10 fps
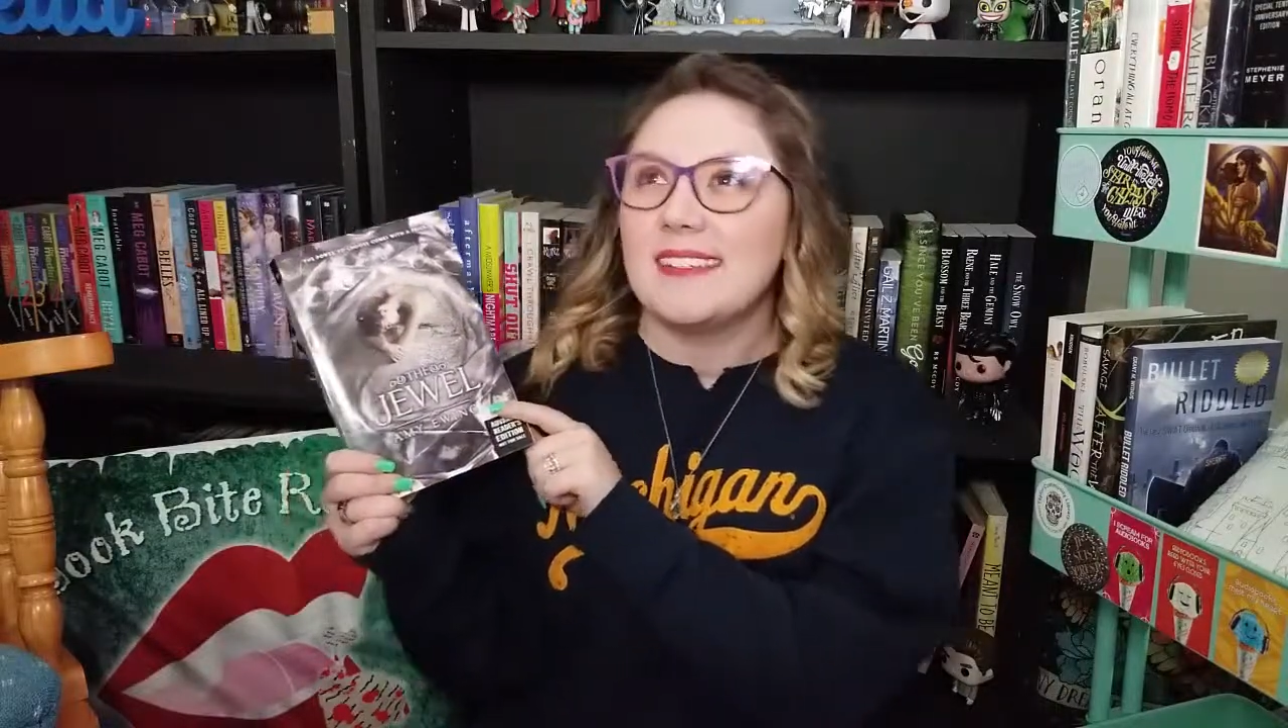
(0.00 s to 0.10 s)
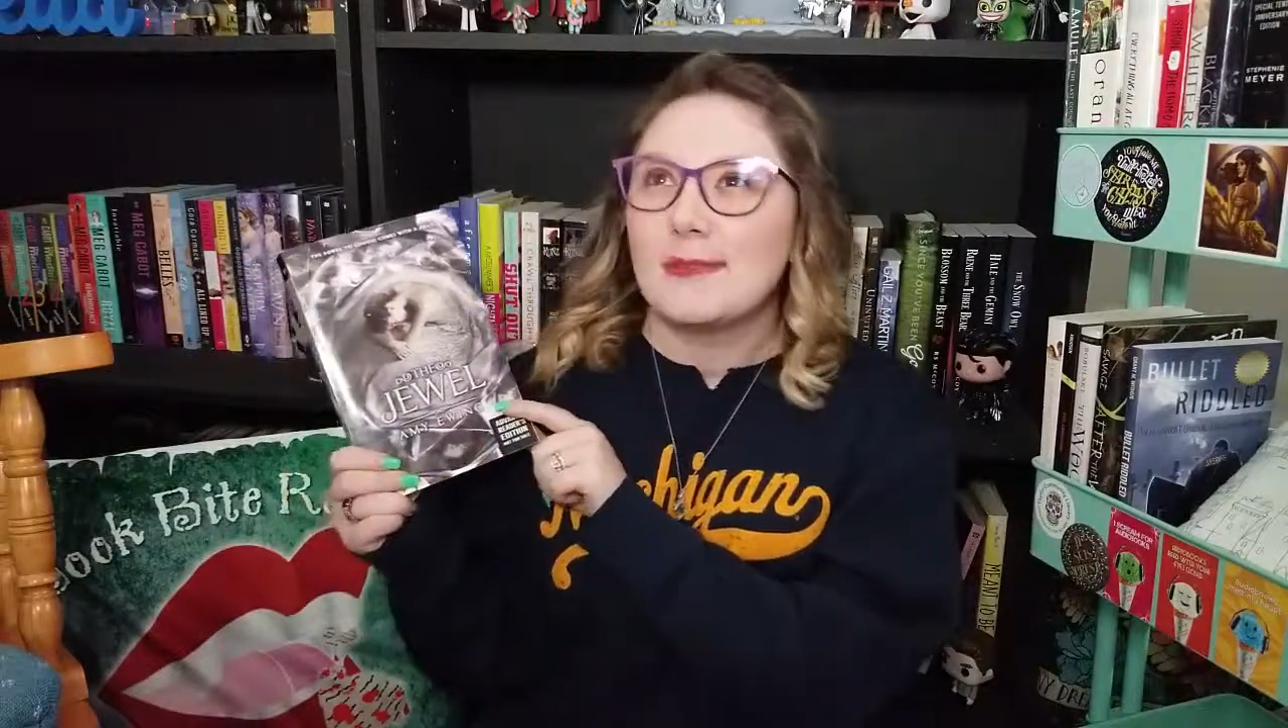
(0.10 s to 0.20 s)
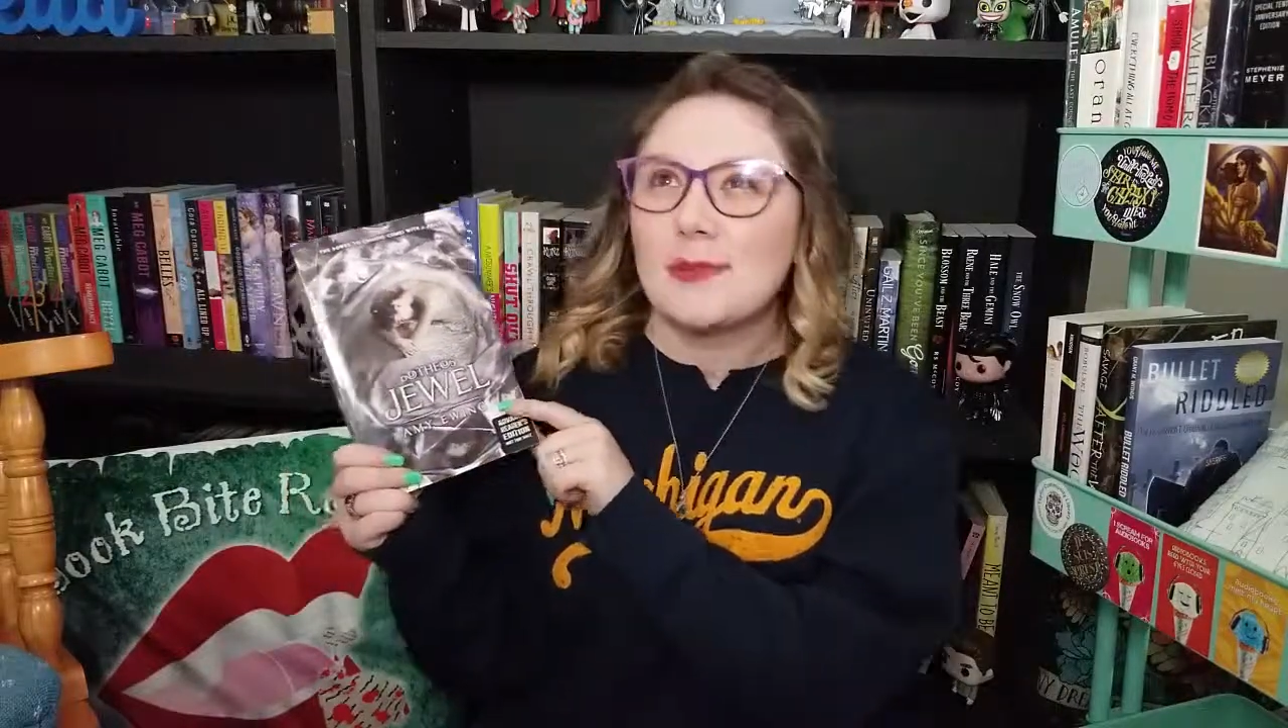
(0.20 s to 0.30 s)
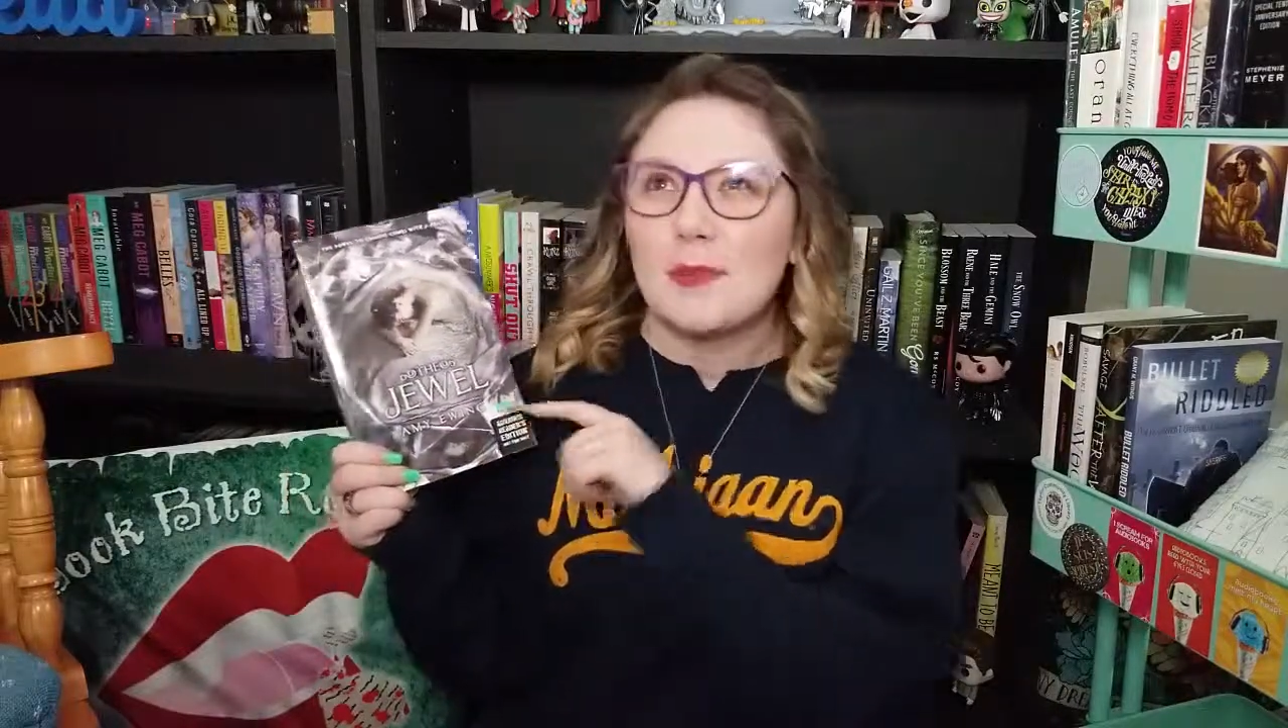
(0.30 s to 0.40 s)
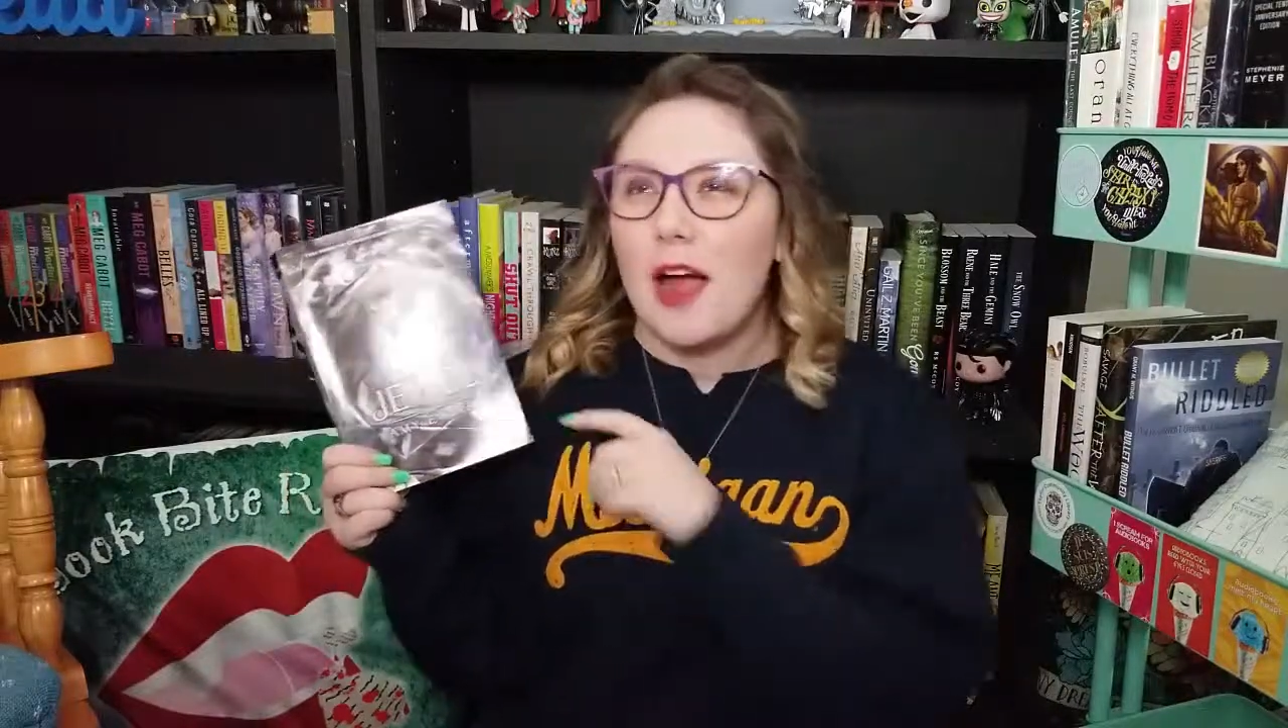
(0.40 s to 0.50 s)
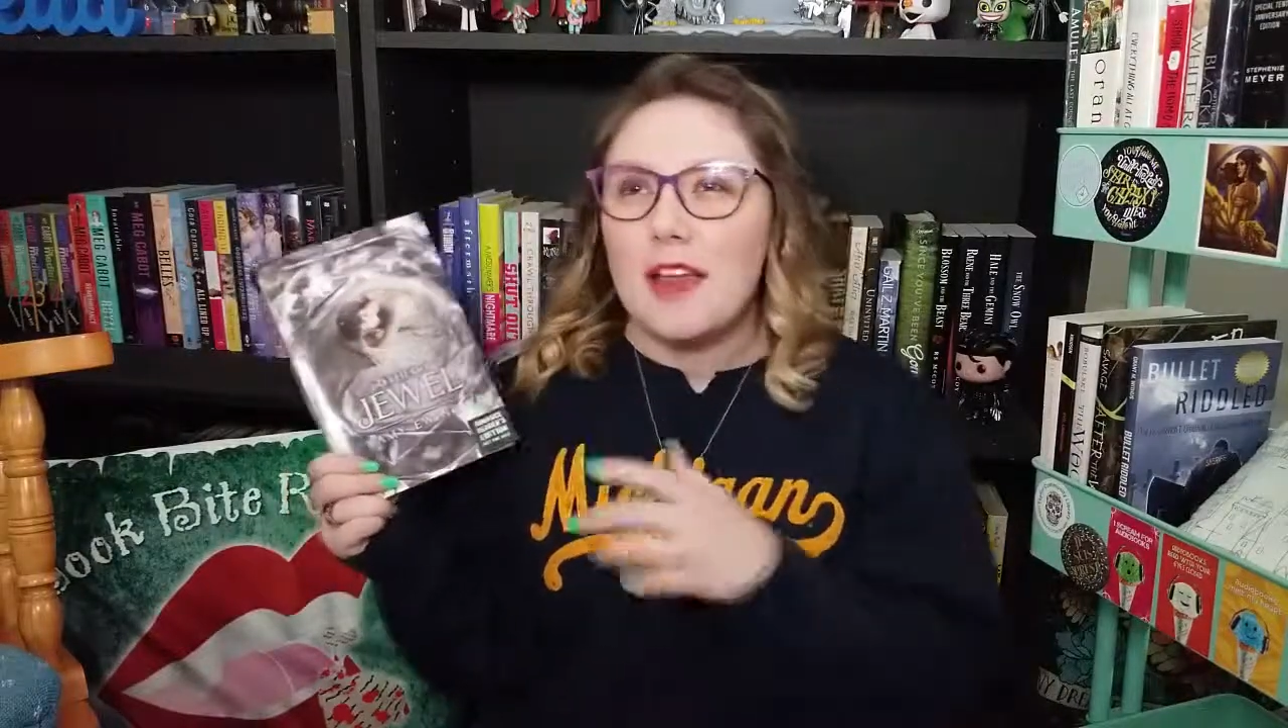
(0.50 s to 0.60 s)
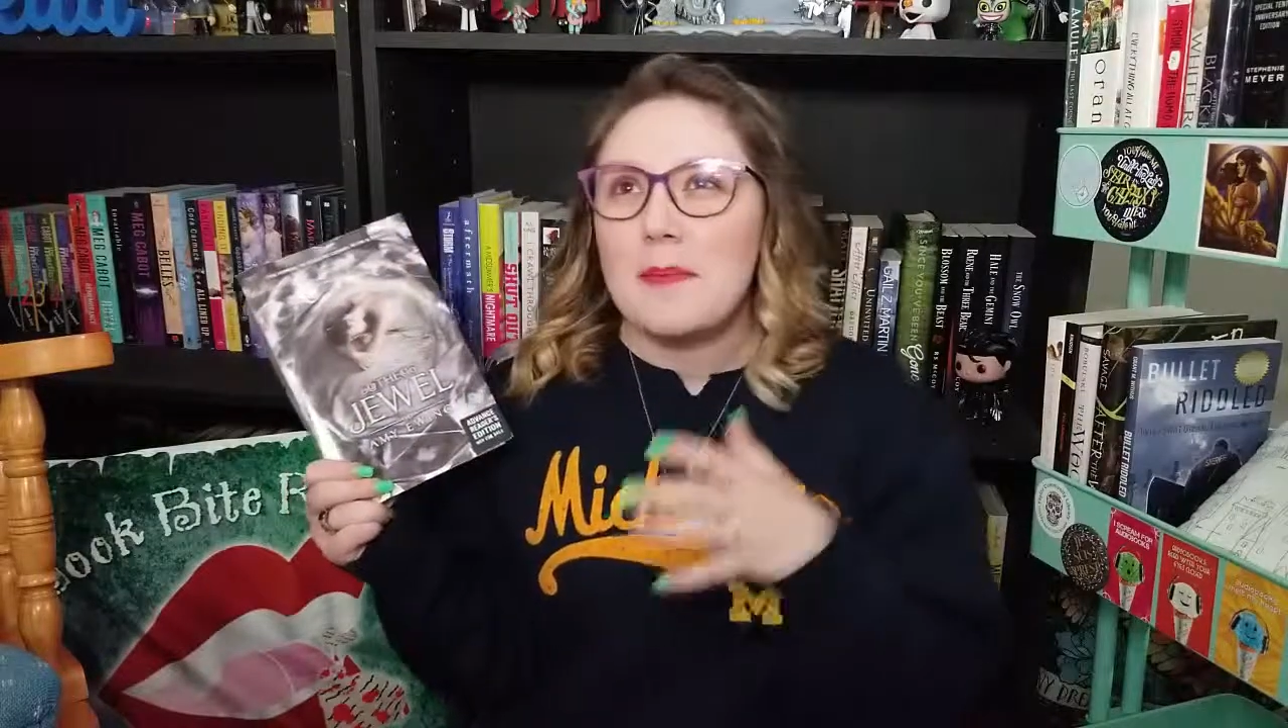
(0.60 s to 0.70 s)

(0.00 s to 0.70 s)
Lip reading: this was brought